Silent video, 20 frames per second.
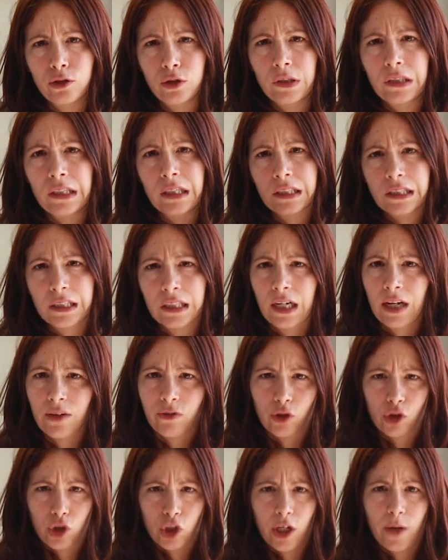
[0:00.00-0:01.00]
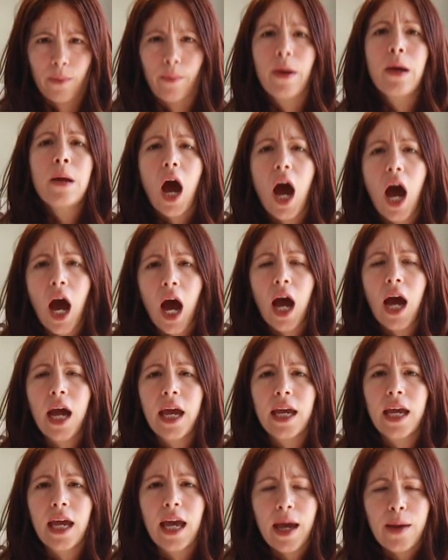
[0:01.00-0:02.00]
doing this than at the gym.
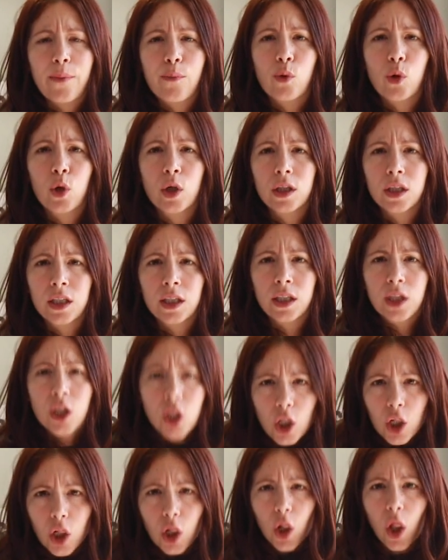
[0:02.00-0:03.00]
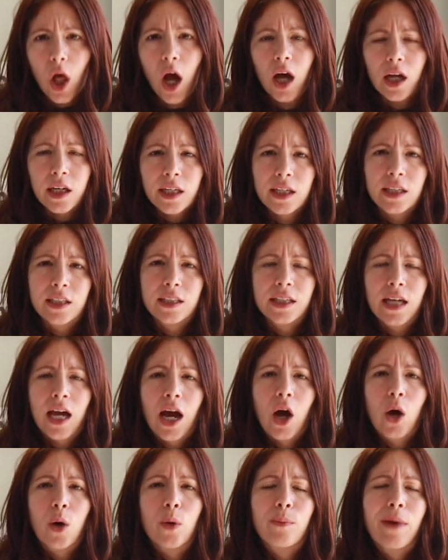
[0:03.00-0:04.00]
I am really locking
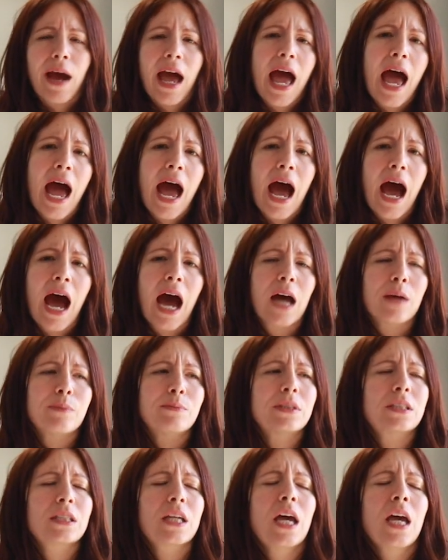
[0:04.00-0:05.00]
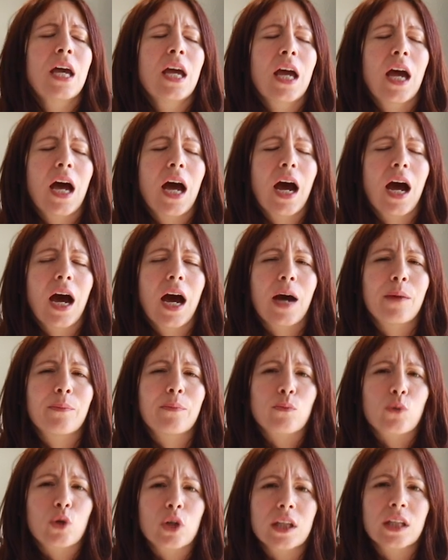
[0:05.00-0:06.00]
down my abs,
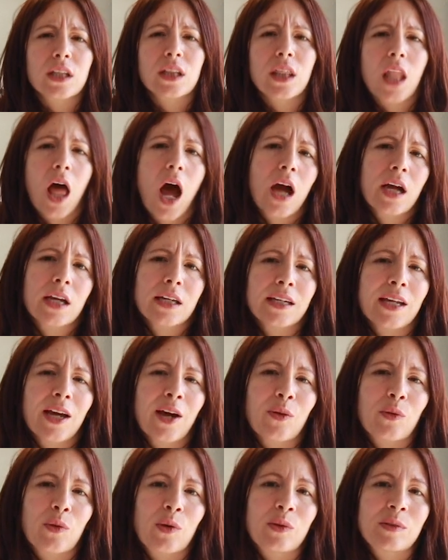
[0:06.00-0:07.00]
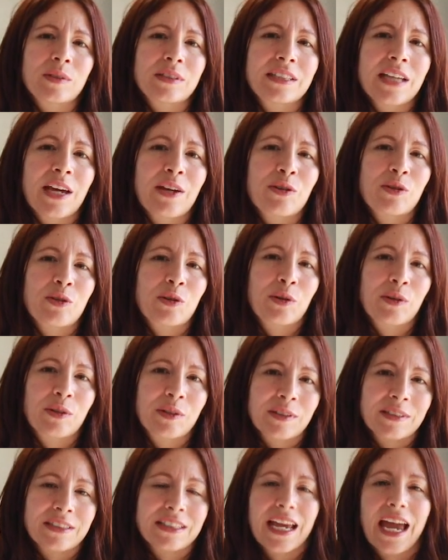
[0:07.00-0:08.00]
really locking down those
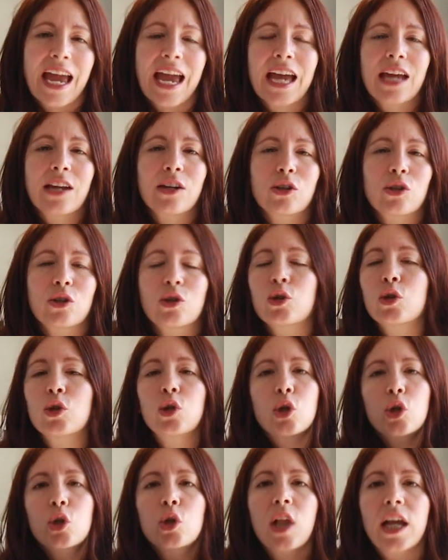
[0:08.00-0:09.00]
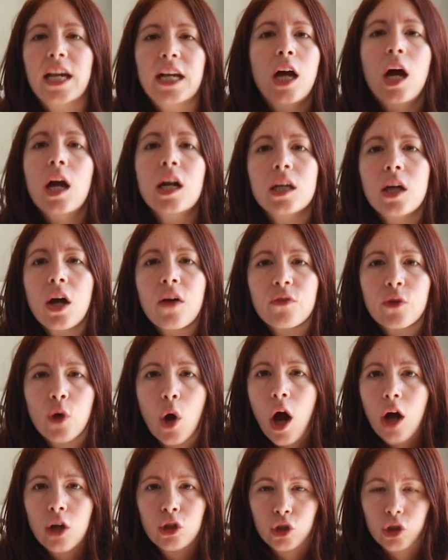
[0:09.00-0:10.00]
centers, and you're like cutting off your
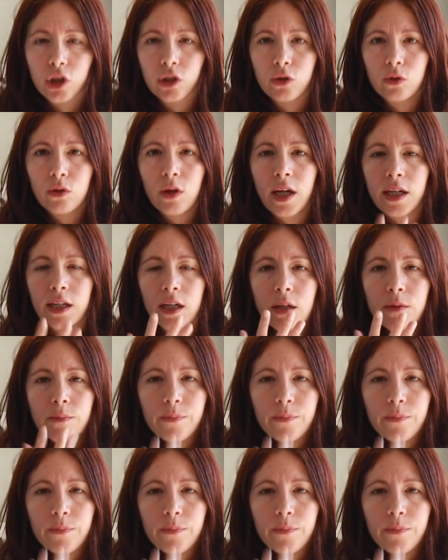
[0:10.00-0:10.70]
oxygen. You're like